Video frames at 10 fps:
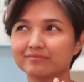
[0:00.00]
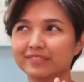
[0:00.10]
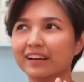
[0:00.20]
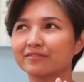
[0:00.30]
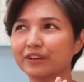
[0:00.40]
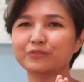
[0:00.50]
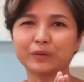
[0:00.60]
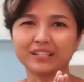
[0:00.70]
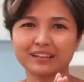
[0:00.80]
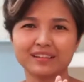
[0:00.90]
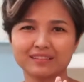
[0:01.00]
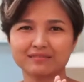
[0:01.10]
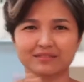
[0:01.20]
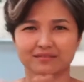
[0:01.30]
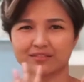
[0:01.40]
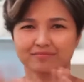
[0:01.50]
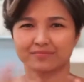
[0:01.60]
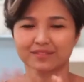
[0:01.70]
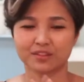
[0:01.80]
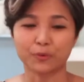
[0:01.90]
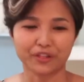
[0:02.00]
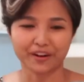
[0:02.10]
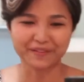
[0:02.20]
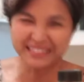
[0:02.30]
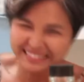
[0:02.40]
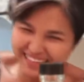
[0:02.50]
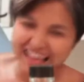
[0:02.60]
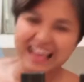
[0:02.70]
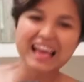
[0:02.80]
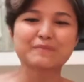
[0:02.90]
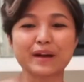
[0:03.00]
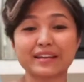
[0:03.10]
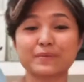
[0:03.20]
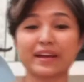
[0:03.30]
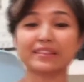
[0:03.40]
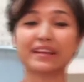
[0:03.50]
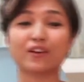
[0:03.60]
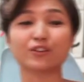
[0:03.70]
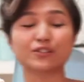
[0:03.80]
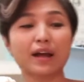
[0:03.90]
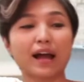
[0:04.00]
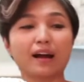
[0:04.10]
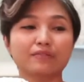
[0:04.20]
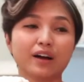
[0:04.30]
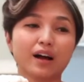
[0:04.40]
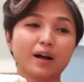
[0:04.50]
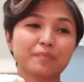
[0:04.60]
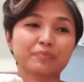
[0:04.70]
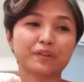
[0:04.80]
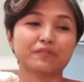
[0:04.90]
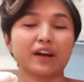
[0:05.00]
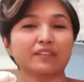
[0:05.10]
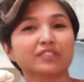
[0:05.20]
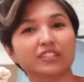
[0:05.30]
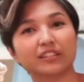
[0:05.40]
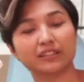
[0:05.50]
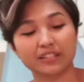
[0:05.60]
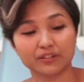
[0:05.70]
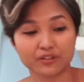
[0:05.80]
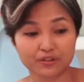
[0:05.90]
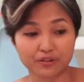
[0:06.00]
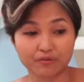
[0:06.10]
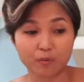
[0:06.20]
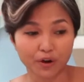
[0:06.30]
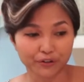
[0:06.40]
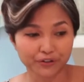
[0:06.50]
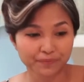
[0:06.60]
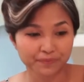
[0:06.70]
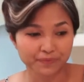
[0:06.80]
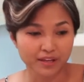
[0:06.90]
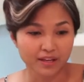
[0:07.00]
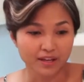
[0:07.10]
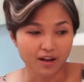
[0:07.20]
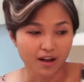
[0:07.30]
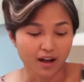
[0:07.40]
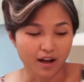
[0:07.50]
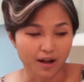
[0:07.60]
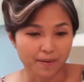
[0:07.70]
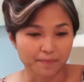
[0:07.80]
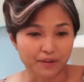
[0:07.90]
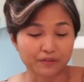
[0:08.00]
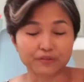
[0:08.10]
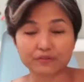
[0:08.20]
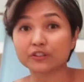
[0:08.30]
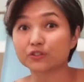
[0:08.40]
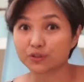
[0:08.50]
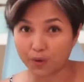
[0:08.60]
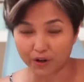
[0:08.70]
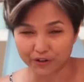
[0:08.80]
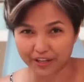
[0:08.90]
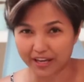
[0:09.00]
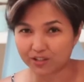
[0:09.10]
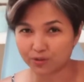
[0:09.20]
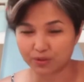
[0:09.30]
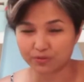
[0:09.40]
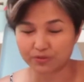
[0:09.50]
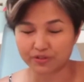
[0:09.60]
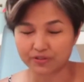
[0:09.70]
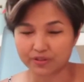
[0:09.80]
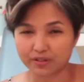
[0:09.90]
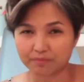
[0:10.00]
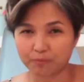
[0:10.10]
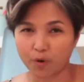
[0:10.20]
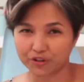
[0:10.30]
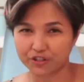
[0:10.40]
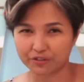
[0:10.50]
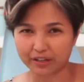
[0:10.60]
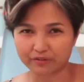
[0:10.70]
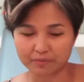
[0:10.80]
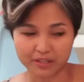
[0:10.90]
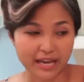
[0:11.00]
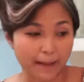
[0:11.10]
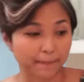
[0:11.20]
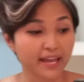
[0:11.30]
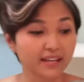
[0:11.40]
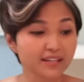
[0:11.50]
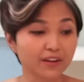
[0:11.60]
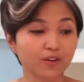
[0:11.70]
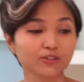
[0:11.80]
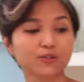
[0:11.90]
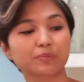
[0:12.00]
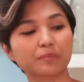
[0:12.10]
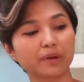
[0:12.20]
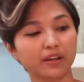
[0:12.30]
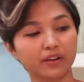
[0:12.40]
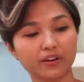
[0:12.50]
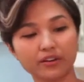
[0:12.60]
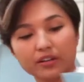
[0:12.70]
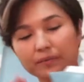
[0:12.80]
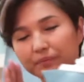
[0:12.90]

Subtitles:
yeah, 520 I think. Somewhere there. But anyway, and then I also have 5 liters of water, filtered water, yeah, don't use water direct from the tap. And I also prepared